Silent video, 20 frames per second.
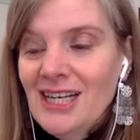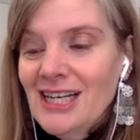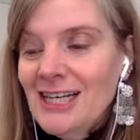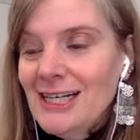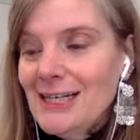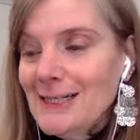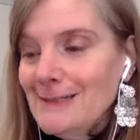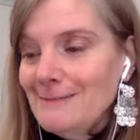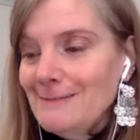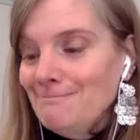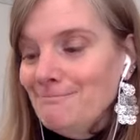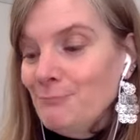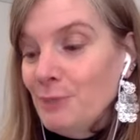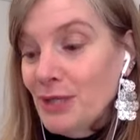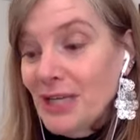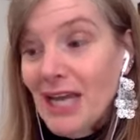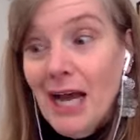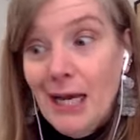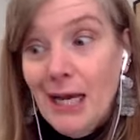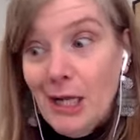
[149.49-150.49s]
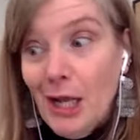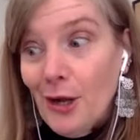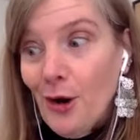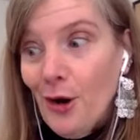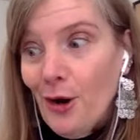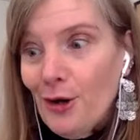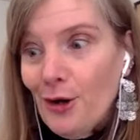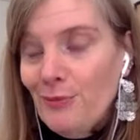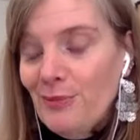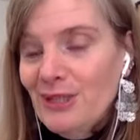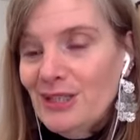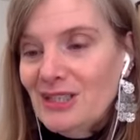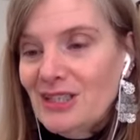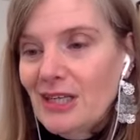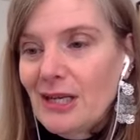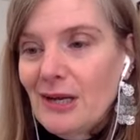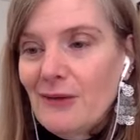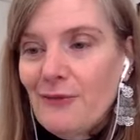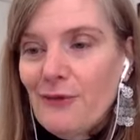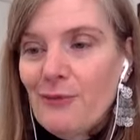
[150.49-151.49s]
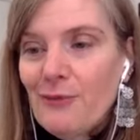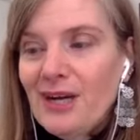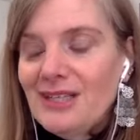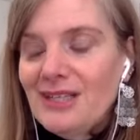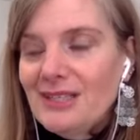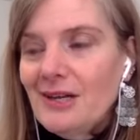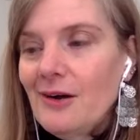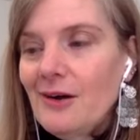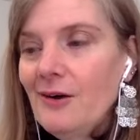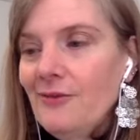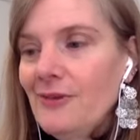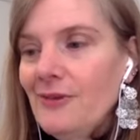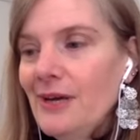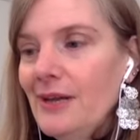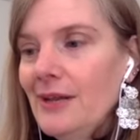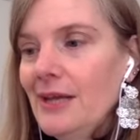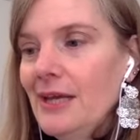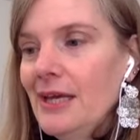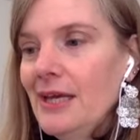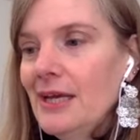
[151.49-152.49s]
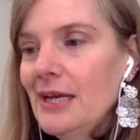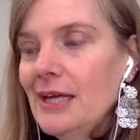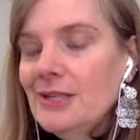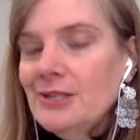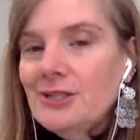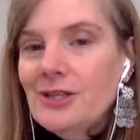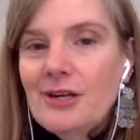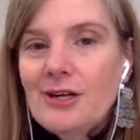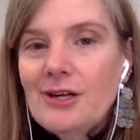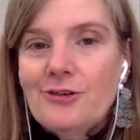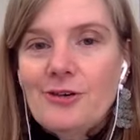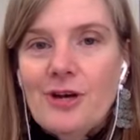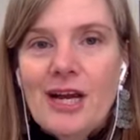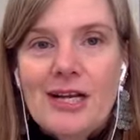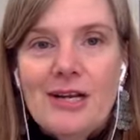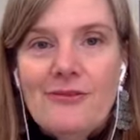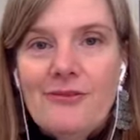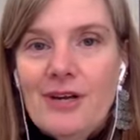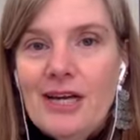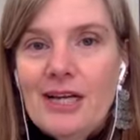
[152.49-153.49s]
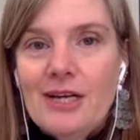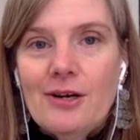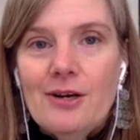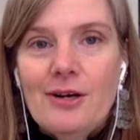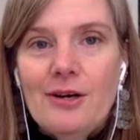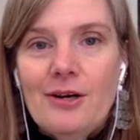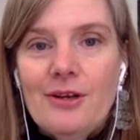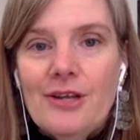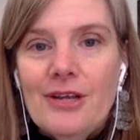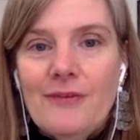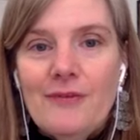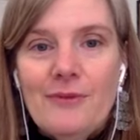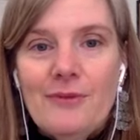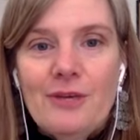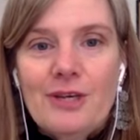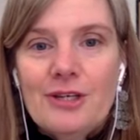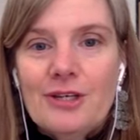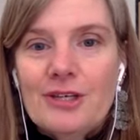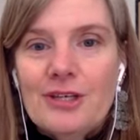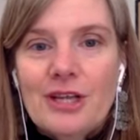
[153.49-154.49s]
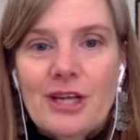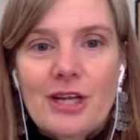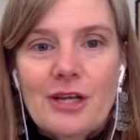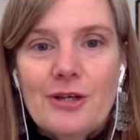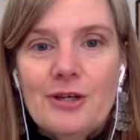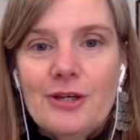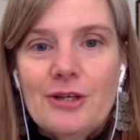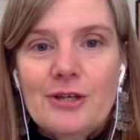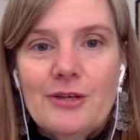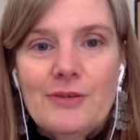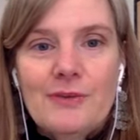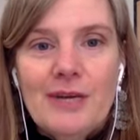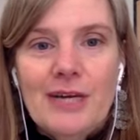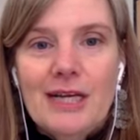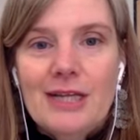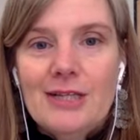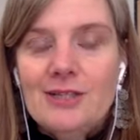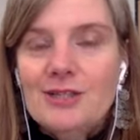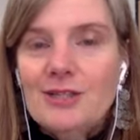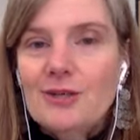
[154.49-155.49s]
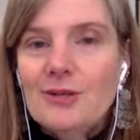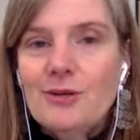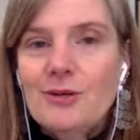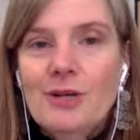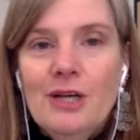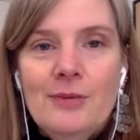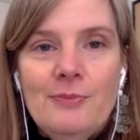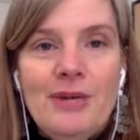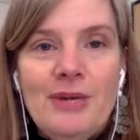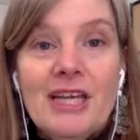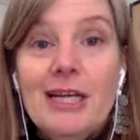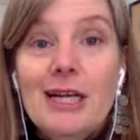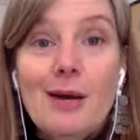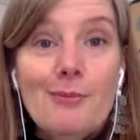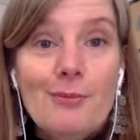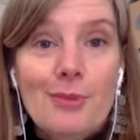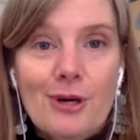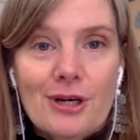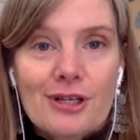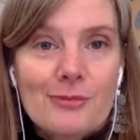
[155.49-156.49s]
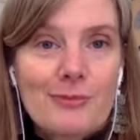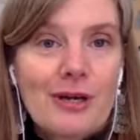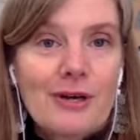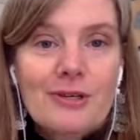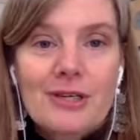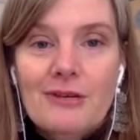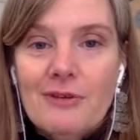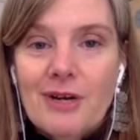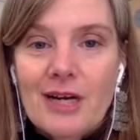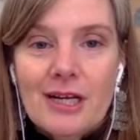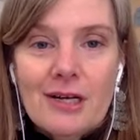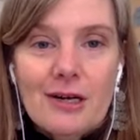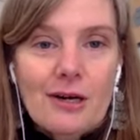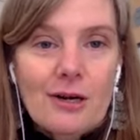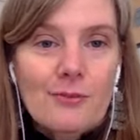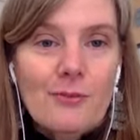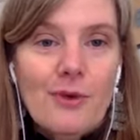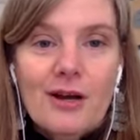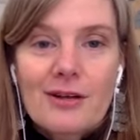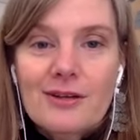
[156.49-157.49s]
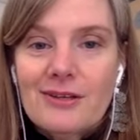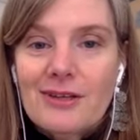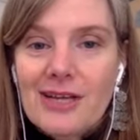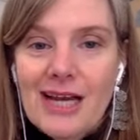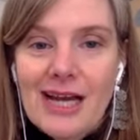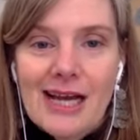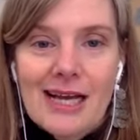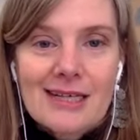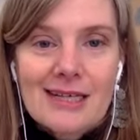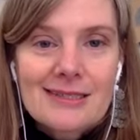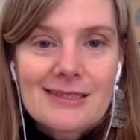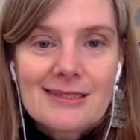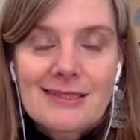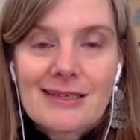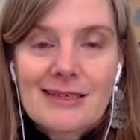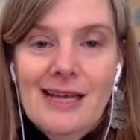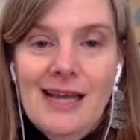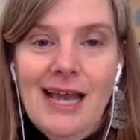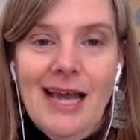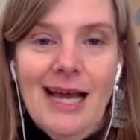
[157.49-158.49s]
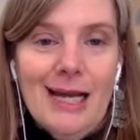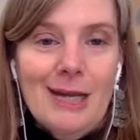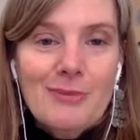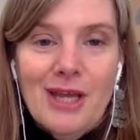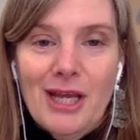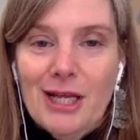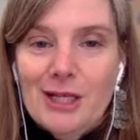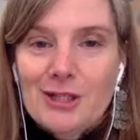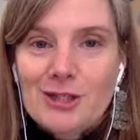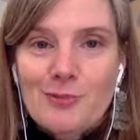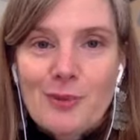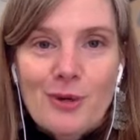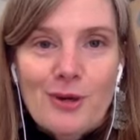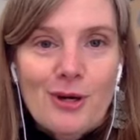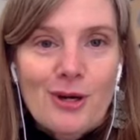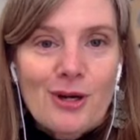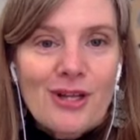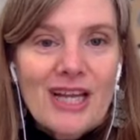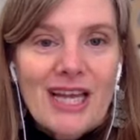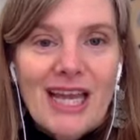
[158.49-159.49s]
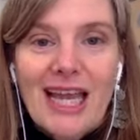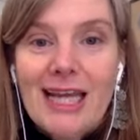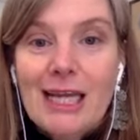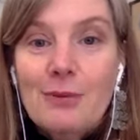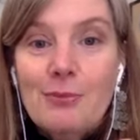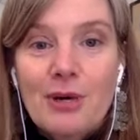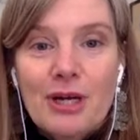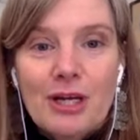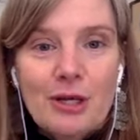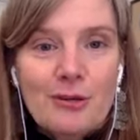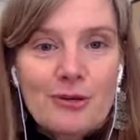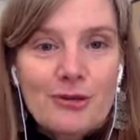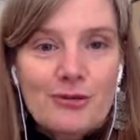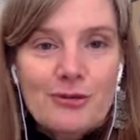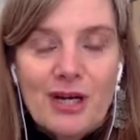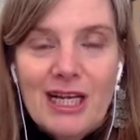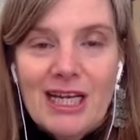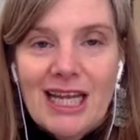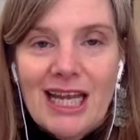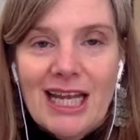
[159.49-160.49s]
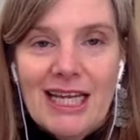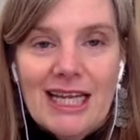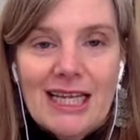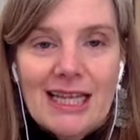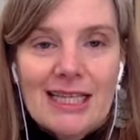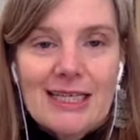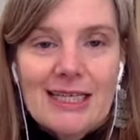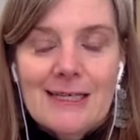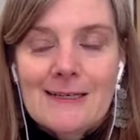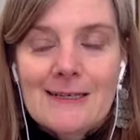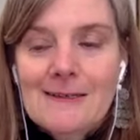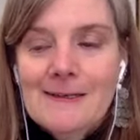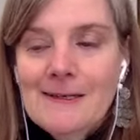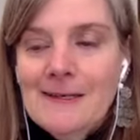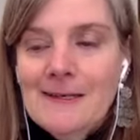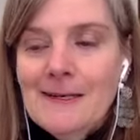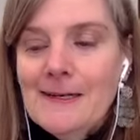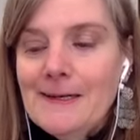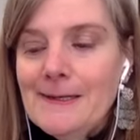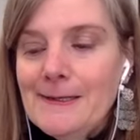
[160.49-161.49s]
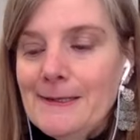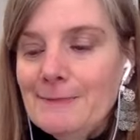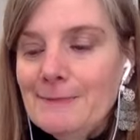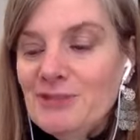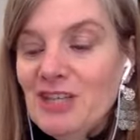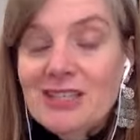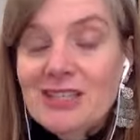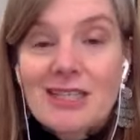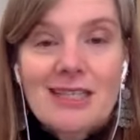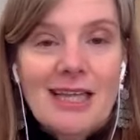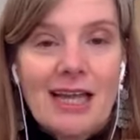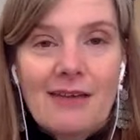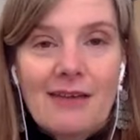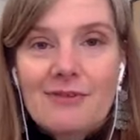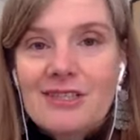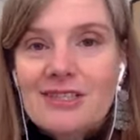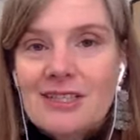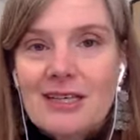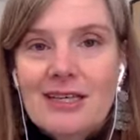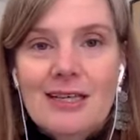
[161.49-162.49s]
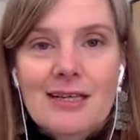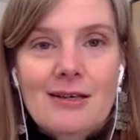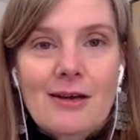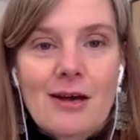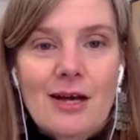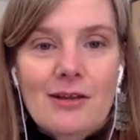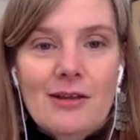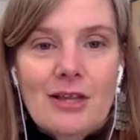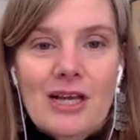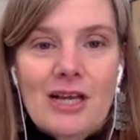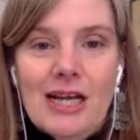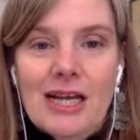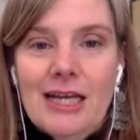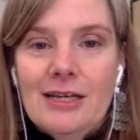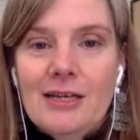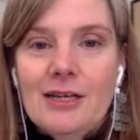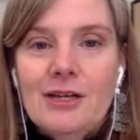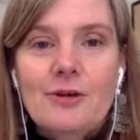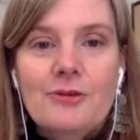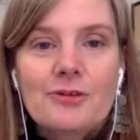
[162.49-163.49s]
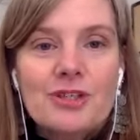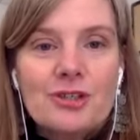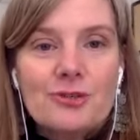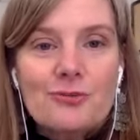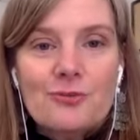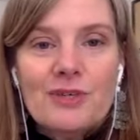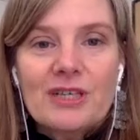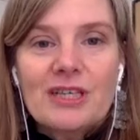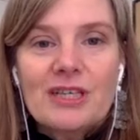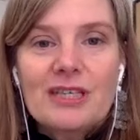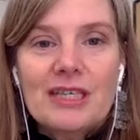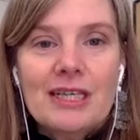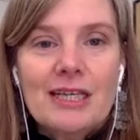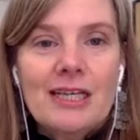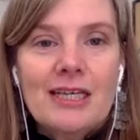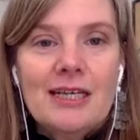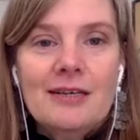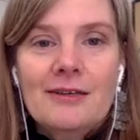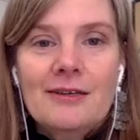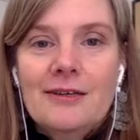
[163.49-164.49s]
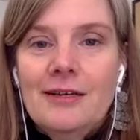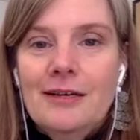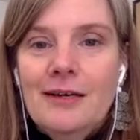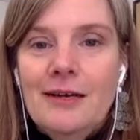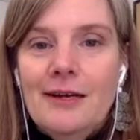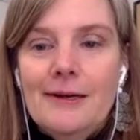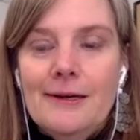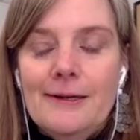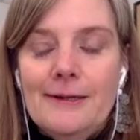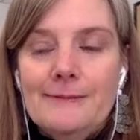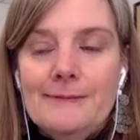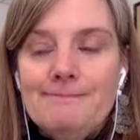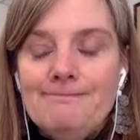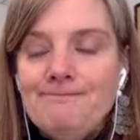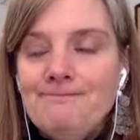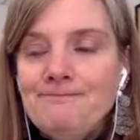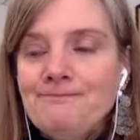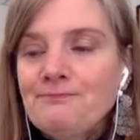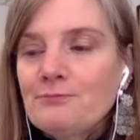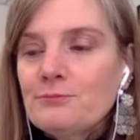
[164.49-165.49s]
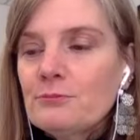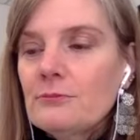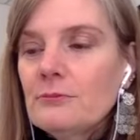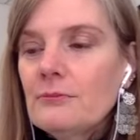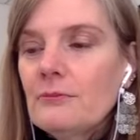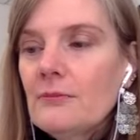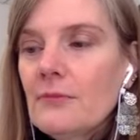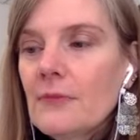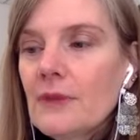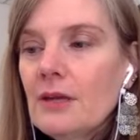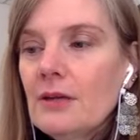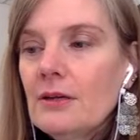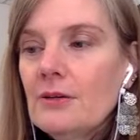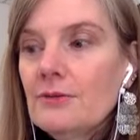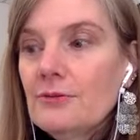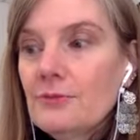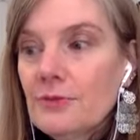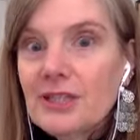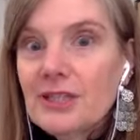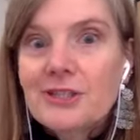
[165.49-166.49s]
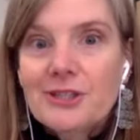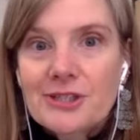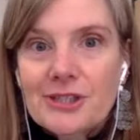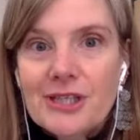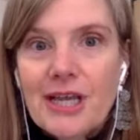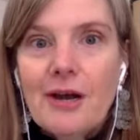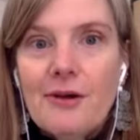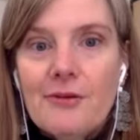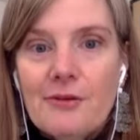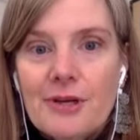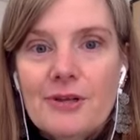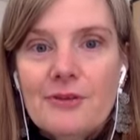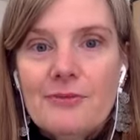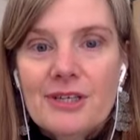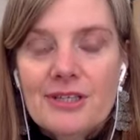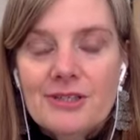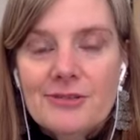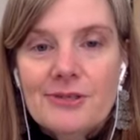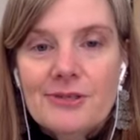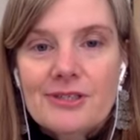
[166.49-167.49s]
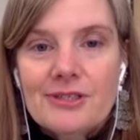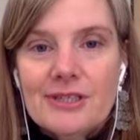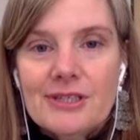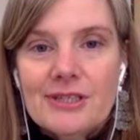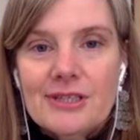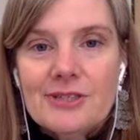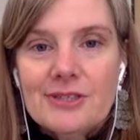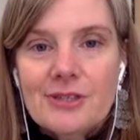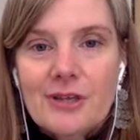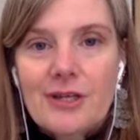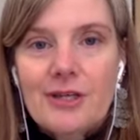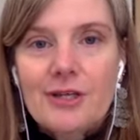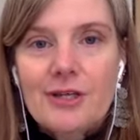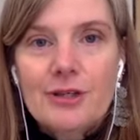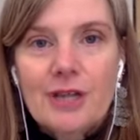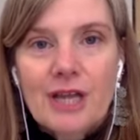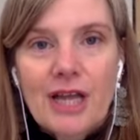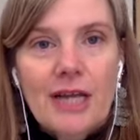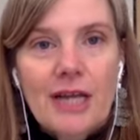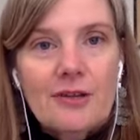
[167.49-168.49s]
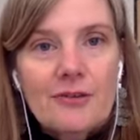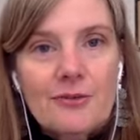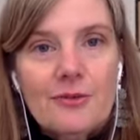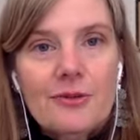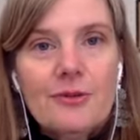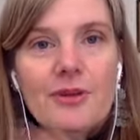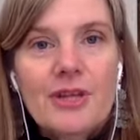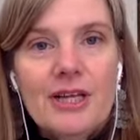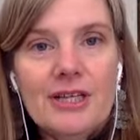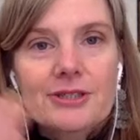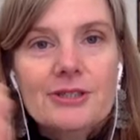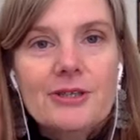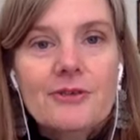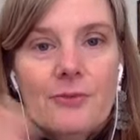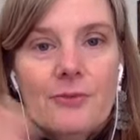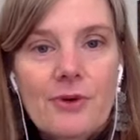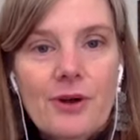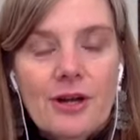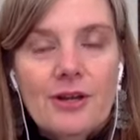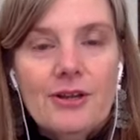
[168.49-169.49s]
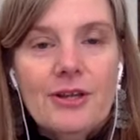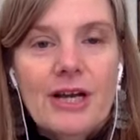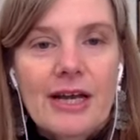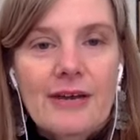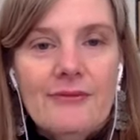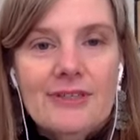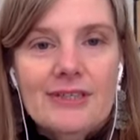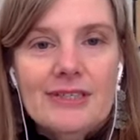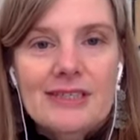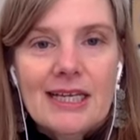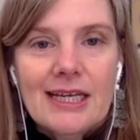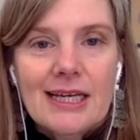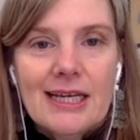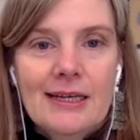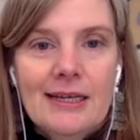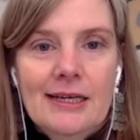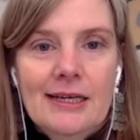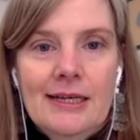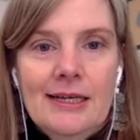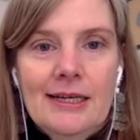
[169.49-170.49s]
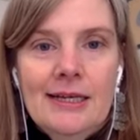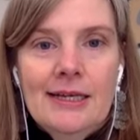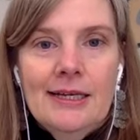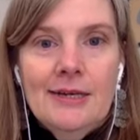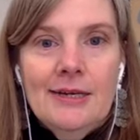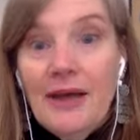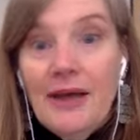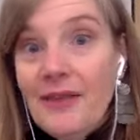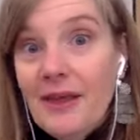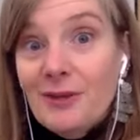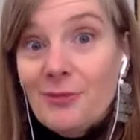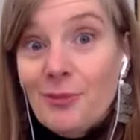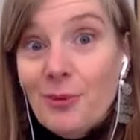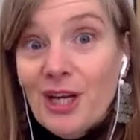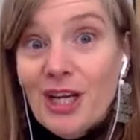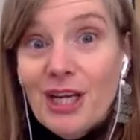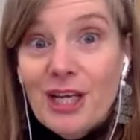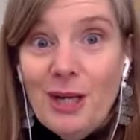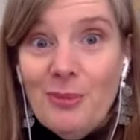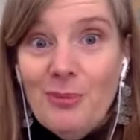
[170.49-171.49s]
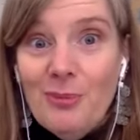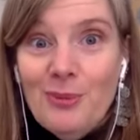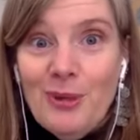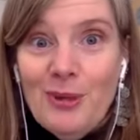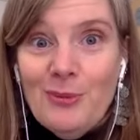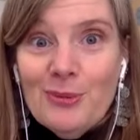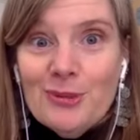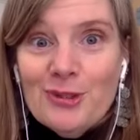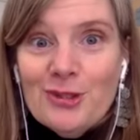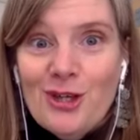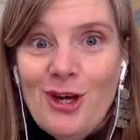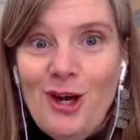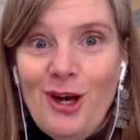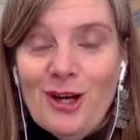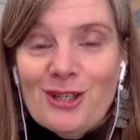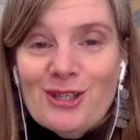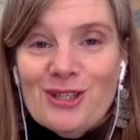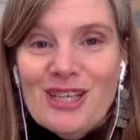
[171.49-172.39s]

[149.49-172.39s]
But yeah, I had already been studying for myself, and then I started trying to find all the information that I could, right? So picking up books, Melanie Reinhardt, Martin Lass, Adam Gainsburg, like anybody who was writing anything, Jessica Davidson online, you know, just really, really just scouring the resources and starting to look at it through the lens of work life and say, you know, and then bring it up in people's charts.